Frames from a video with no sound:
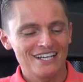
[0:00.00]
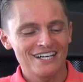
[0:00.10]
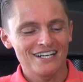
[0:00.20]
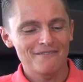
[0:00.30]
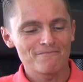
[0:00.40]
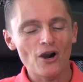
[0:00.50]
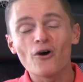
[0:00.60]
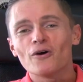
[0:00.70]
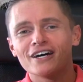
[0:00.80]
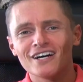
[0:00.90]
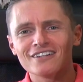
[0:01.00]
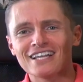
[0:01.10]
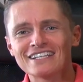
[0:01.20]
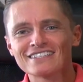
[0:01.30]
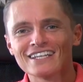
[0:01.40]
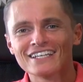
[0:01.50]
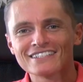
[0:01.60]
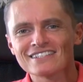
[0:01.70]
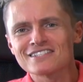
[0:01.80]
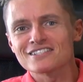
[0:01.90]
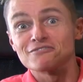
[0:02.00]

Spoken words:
I'll add a link. This is a